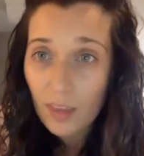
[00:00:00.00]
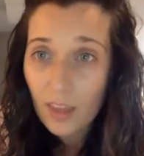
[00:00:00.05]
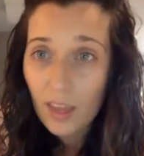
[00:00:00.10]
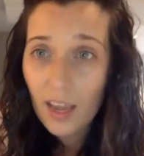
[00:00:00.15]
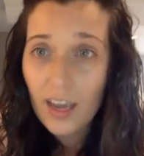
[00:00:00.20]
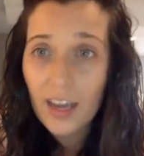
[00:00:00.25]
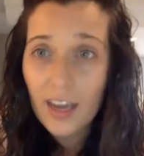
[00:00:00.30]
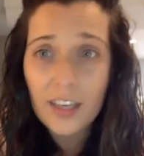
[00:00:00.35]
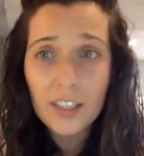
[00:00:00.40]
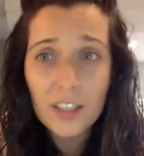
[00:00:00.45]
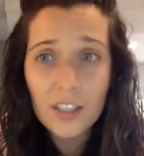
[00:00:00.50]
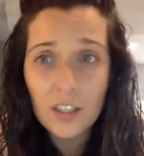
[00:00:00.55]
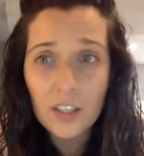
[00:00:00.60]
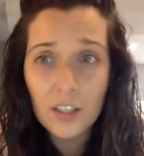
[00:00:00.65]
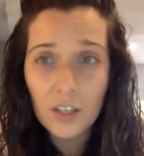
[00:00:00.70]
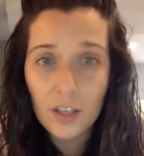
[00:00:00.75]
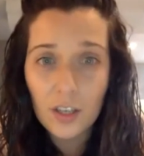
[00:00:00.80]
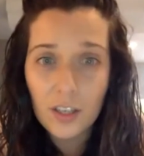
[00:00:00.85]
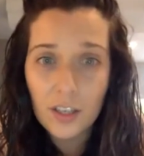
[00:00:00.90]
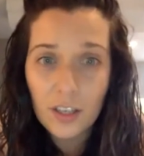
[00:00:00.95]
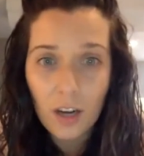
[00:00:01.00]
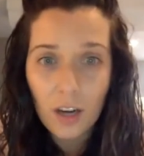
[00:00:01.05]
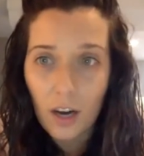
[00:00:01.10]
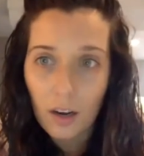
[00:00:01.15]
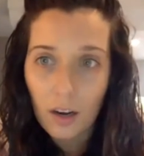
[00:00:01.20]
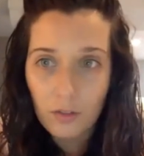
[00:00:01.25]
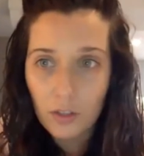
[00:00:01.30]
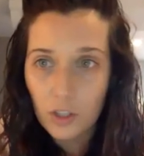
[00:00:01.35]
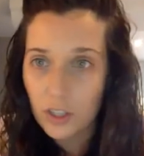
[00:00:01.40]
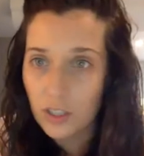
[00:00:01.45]
And it started
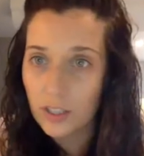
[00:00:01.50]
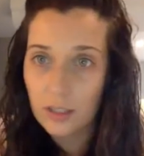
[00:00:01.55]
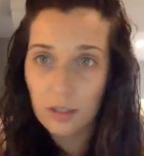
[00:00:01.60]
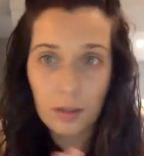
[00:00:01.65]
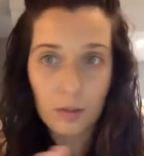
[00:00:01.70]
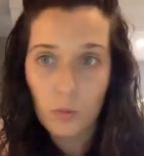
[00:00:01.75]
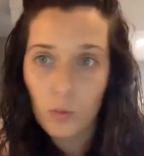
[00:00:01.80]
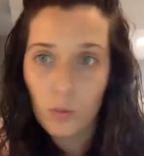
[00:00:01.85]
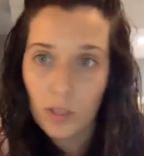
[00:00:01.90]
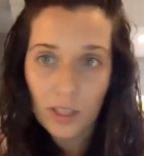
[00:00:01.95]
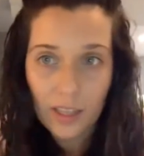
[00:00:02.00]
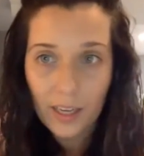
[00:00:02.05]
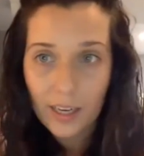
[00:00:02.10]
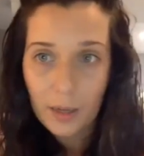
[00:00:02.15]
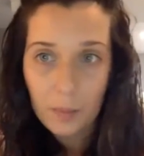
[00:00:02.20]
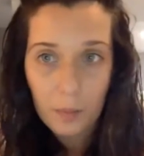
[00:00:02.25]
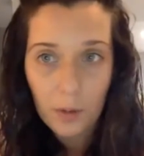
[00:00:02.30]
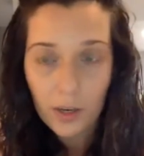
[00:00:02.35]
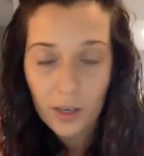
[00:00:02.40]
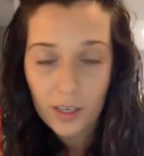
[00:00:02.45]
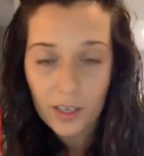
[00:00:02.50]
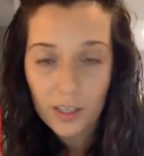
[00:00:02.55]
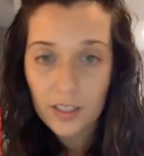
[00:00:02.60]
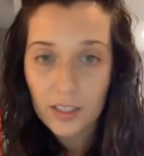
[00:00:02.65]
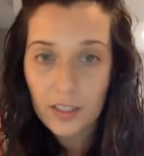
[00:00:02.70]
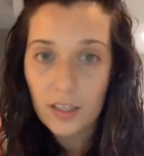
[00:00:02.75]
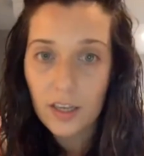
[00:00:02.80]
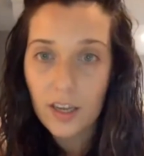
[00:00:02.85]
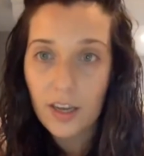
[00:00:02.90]
off just with like markets,